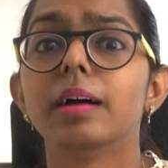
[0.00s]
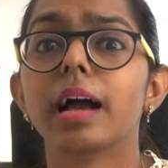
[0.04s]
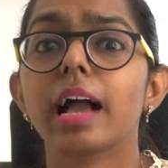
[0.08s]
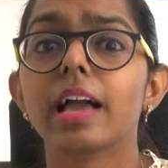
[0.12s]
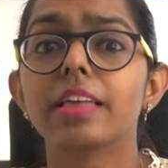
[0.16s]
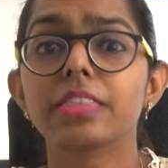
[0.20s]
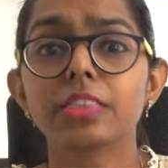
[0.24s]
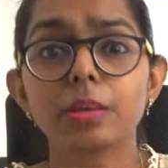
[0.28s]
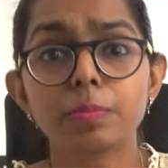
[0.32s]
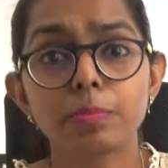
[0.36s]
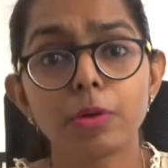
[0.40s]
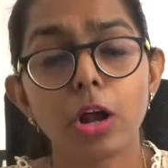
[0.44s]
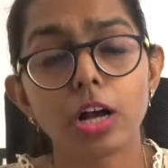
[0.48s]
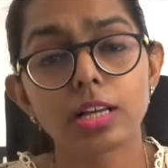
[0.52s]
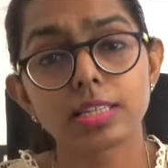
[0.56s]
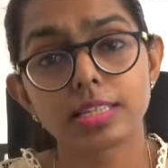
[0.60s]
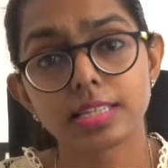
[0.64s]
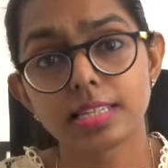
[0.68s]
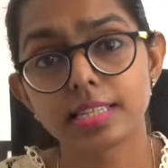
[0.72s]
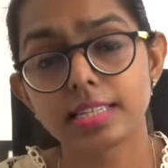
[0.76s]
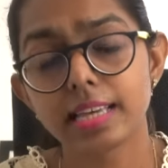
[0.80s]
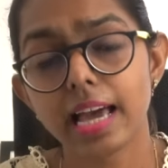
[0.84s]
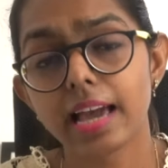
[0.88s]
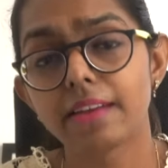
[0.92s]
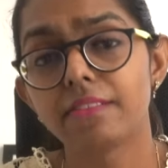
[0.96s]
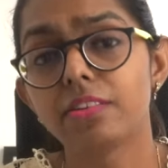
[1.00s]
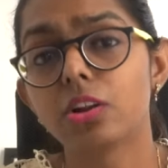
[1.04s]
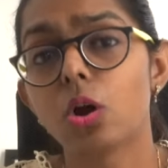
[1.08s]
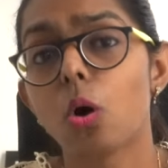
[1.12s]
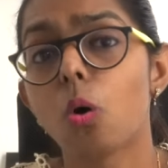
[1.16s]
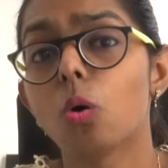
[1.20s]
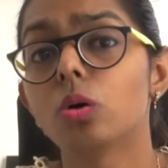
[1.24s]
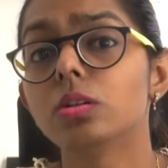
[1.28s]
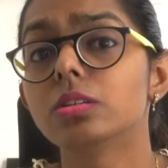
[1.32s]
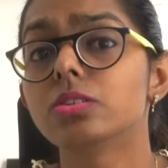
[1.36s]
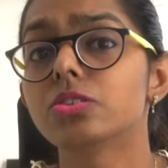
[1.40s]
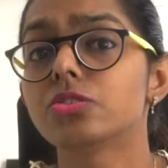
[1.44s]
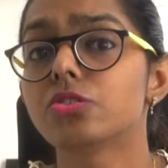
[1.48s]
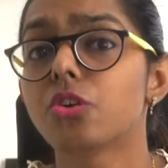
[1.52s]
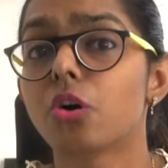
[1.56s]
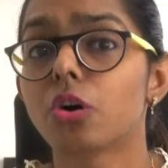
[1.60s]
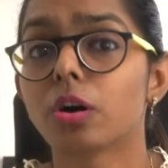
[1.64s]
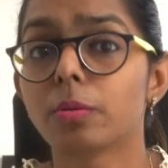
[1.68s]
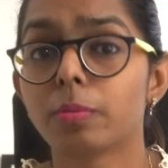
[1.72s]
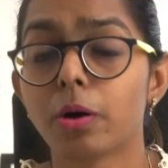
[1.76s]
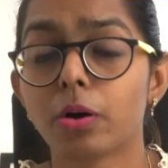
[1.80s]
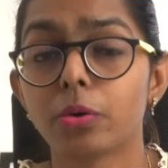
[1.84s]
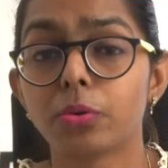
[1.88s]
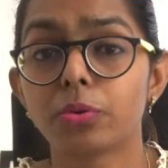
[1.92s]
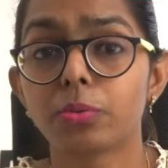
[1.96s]
in the process, I will also talk
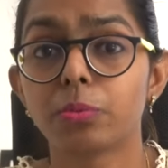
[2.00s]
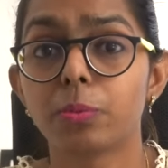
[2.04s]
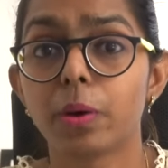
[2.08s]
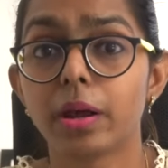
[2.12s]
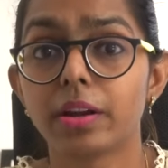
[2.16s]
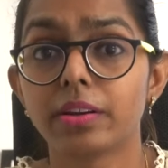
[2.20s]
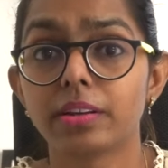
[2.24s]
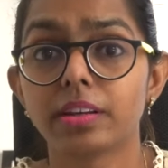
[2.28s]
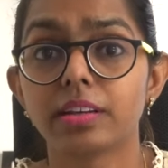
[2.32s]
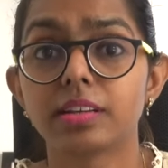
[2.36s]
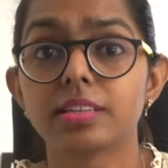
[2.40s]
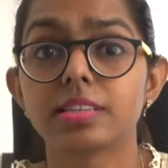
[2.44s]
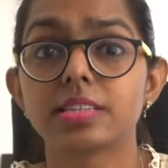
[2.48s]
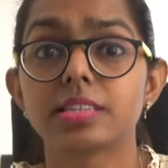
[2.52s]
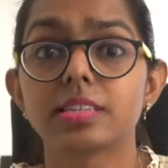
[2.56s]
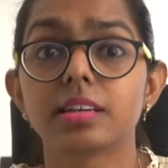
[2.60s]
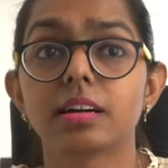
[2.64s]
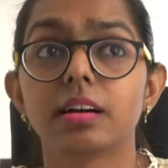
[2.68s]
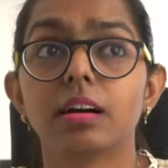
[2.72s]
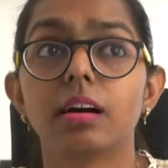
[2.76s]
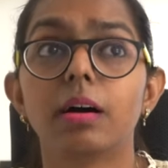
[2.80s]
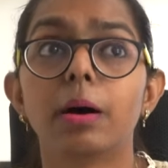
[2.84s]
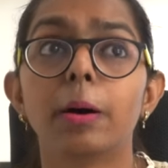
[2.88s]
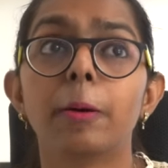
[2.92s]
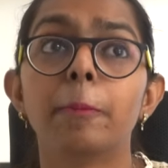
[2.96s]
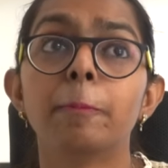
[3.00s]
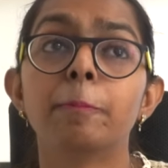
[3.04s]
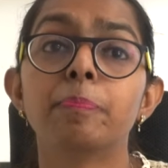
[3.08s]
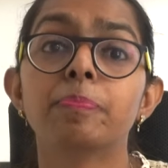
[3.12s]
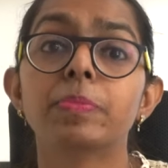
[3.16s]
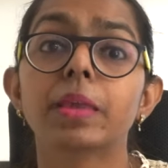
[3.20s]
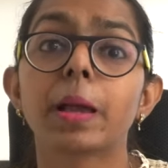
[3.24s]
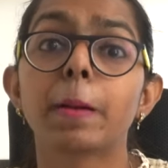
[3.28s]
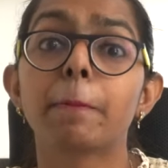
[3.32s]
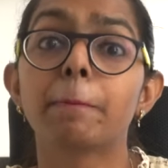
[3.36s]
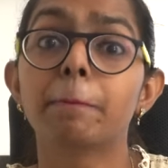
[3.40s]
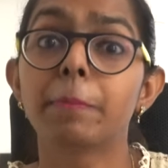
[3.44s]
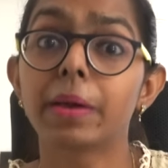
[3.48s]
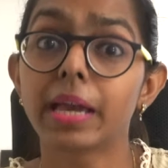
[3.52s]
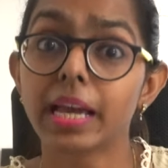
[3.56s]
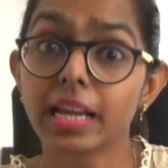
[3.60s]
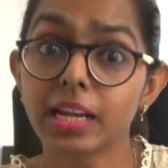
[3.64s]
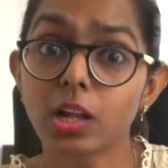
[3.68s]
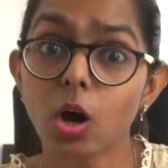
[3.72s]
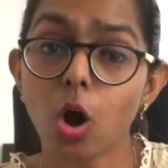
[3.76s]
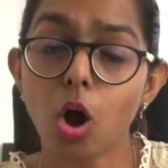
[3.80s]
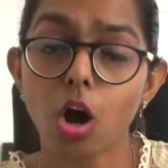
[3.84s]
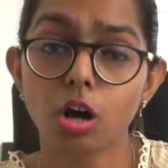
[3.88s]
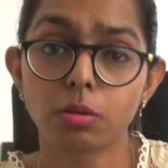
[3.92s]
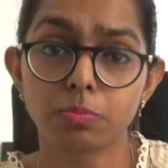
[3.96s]
about various
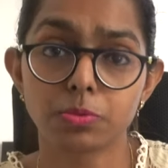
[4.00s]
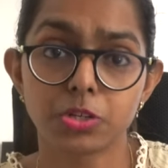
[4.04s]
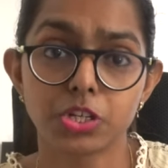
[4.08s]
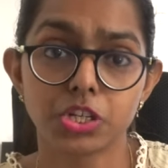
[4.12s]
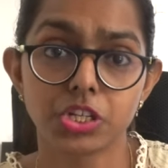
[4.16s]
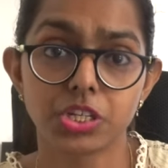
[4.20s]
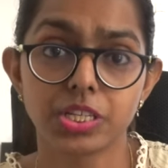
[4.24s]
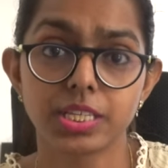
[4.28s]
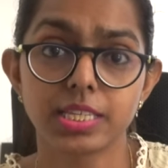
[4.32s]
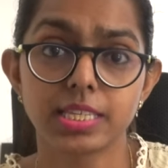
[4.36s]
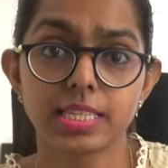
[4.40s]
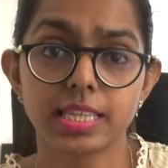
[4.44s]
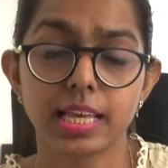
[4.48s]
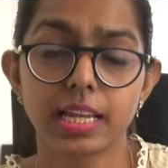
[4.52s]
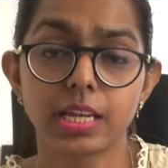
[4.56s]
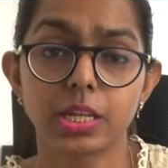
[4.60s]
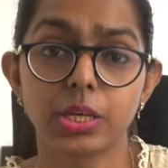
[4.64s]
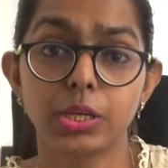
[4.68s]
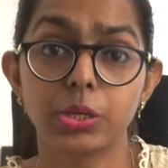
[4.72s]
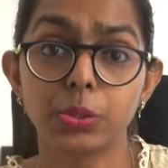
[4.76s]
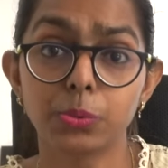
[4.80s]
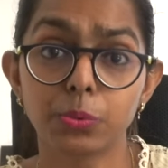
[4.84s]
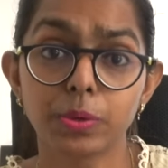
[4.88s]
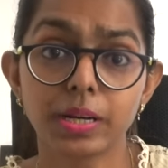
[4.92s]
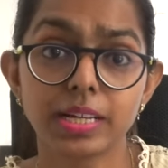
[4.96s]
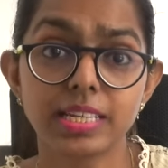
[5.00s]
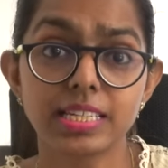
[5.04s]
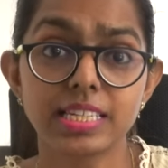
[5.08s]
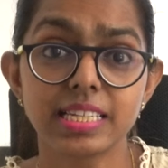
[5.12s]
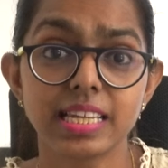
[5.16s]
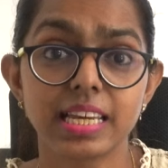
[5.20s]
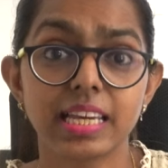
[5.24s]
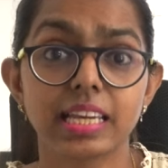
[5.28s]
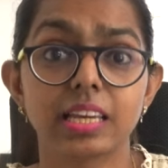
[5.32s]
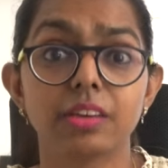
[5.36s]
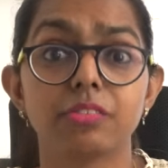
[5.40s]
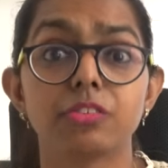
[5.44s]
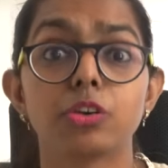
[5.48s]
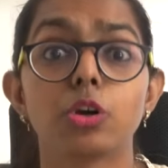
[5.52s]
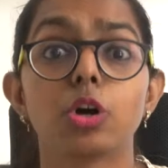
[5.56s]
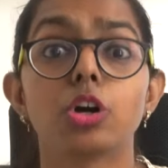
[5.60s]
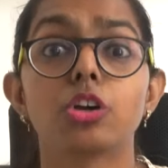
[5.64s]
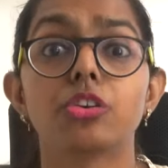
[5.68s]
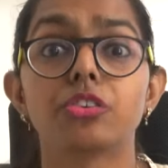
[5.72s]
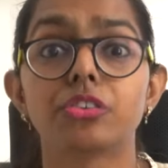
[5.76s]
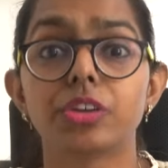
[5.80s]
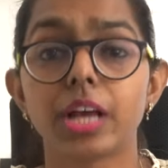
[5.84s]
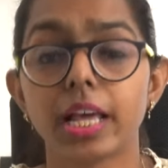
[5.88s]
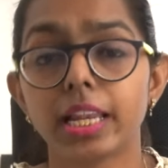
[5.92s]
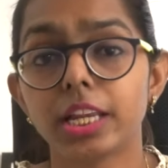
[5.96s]
paid options that you can take if
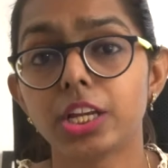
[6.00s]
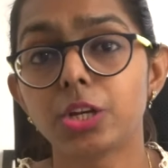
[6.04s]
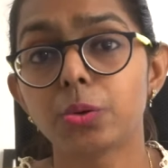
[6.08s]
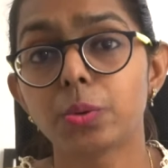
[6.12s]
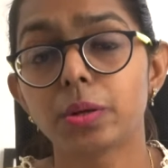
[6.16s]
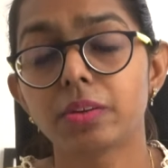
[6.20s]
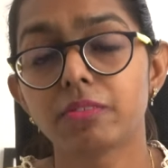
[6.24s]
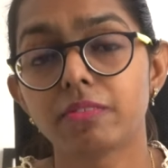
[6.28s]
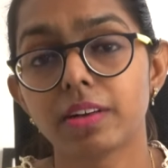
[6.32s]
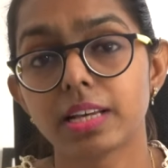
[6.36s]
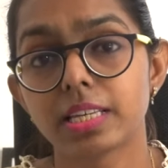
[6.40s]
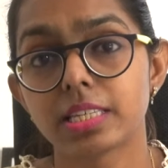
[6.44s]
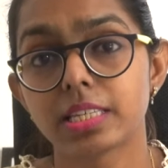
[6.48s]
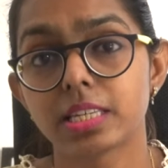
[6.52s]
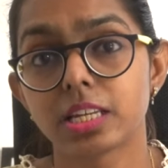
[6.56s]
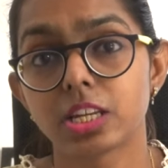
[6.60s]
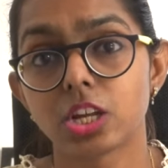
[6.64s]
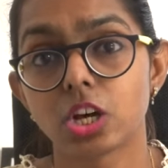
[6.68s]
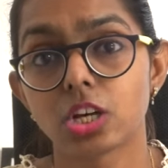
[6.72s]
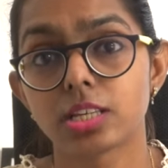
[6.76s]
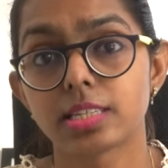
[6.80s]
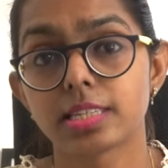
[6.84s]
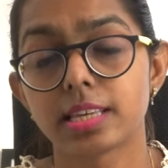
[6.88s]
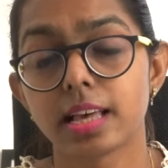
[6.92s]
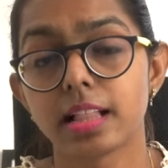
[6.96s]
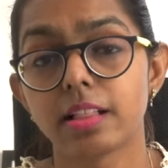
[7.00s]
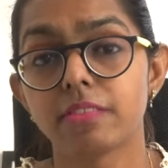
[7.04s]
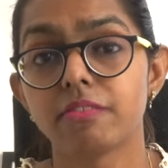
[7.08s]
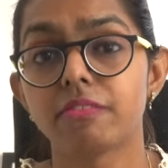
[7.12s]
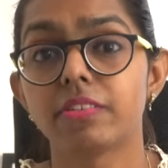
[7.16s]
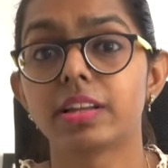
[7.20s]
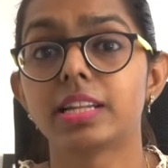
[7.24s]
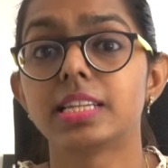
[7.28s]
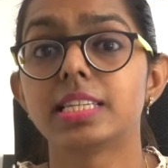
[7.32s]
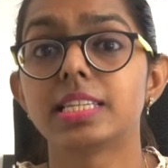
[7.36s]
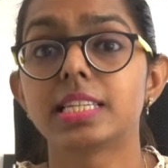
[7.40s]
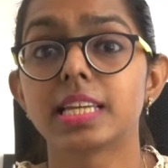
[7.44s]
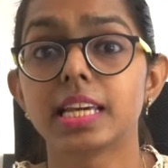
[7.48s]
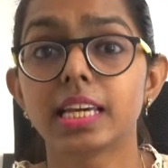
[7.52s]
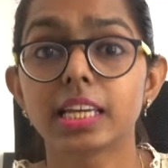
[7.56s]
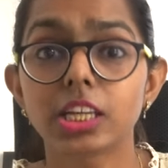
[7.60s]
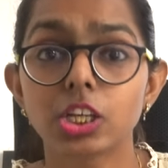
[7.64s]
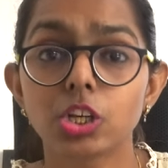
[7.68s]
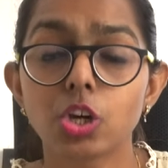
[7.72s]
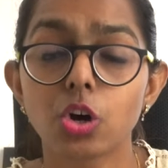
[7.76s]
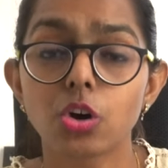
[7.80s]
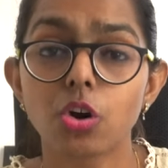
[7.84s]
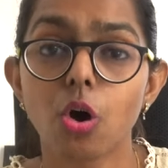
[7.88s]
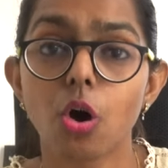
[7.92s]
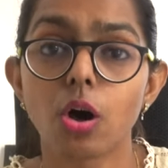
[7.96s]
you're ready to invest in yourself and
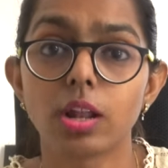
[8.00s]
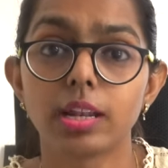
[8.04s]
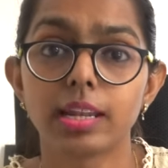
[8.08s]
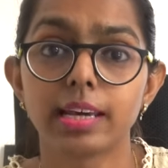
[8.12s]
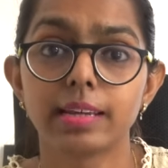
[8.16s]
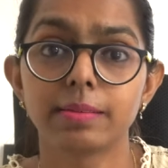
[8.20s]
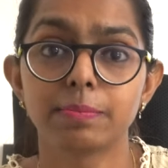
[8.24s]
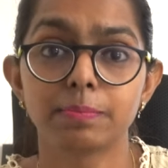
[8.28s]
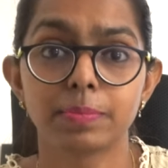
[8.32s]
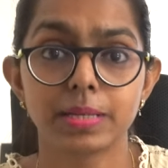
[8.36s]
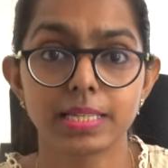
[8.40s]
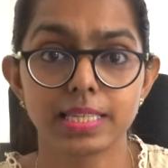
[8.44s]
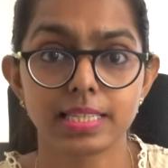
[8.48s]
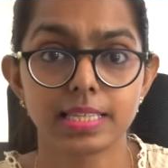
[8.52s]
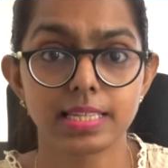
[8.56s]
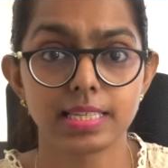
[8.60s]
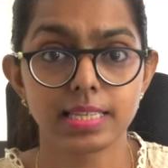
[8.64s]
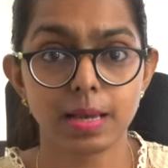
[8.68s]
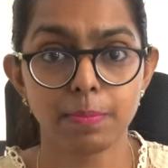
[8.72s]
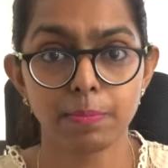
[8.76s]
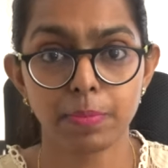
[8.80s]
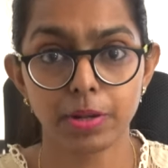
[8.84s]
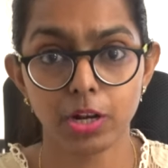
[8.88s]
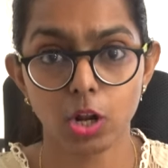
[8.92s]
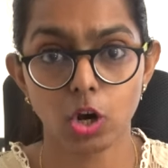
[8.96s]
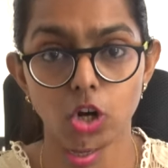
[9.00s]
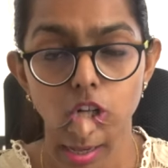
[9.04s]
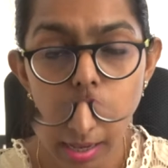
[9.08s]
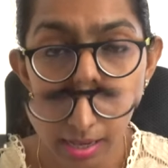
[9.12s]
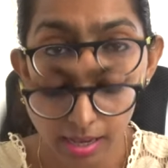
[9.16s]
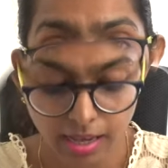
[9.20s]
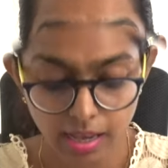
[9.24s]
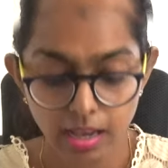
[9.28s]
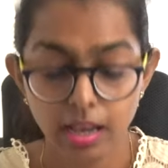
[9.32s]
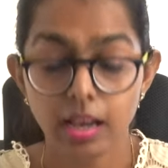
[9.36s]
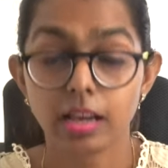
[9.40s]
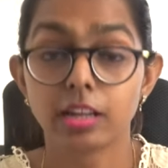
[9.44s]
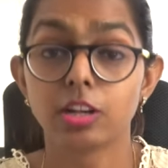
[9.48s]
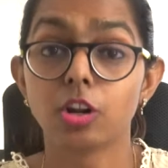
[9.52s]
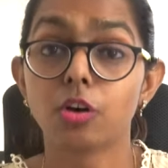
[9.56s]
take your online business up a notch.